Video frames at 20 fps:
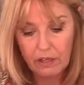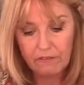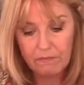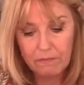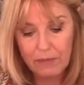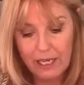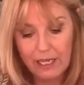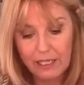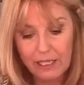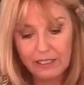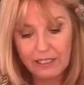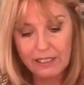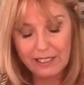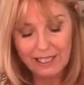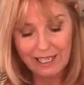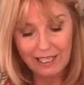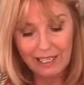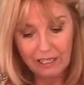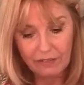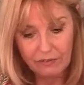of May. It's the
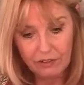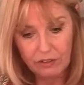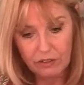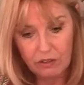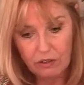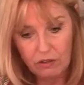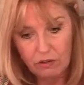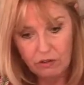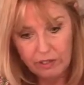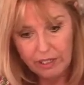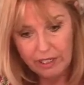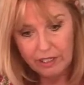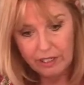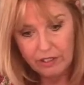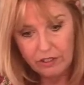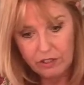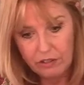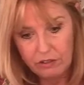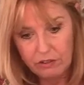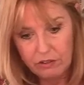day after the
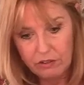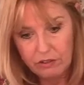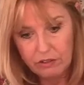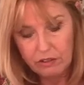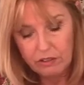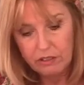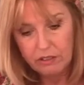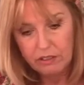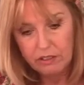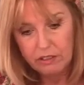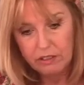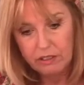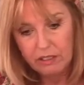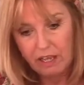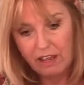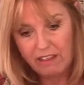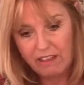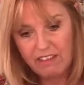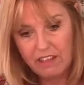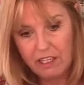coronation,
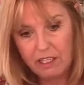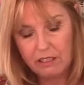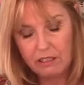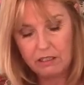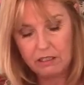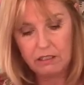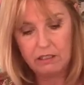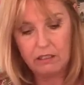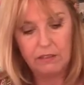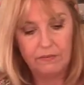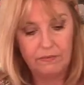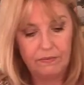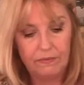I think.